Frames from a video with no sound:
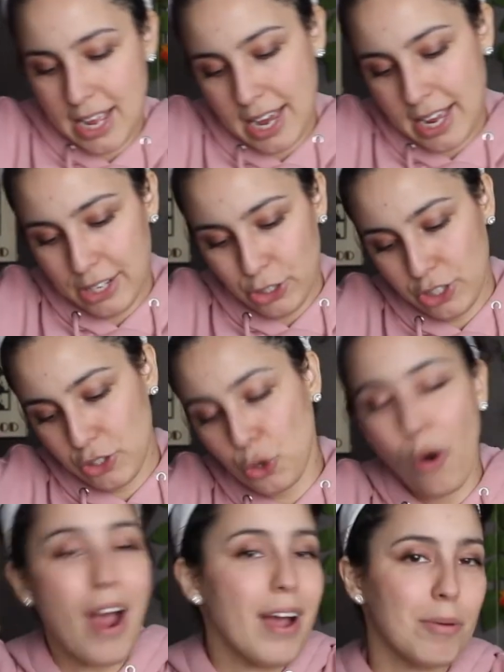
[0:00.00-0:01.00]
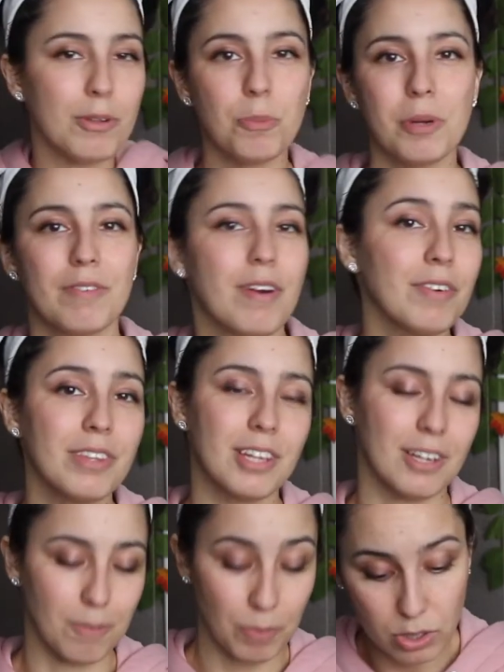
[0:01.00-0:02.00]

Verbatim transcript: and just try a little bit of everything.